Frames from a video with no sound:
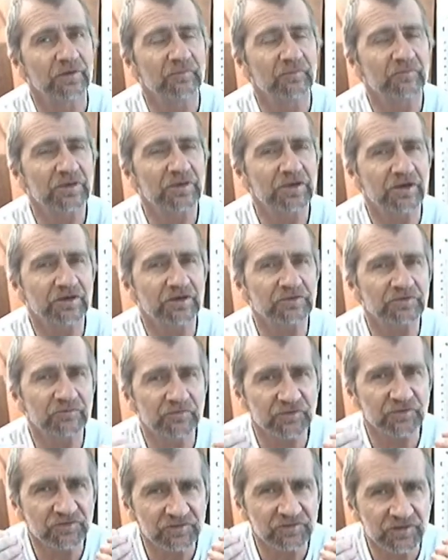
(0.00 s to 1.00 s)
because of
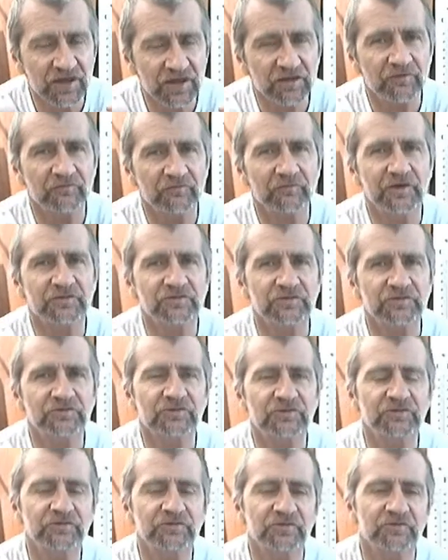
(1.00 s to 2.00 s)
the sacrifice that
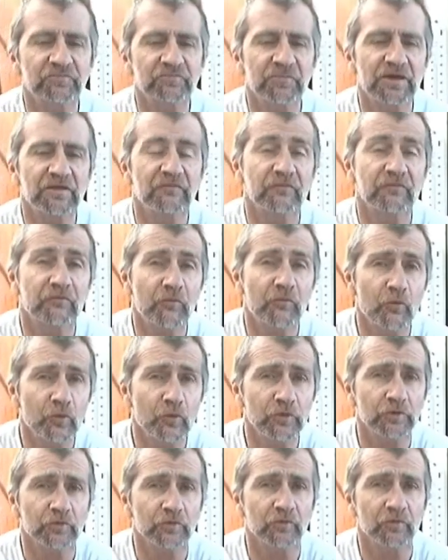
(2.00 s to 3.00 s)
Jesus made for
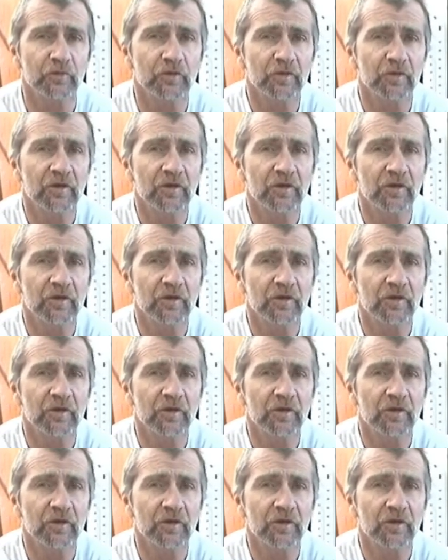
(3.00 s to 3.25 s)
you,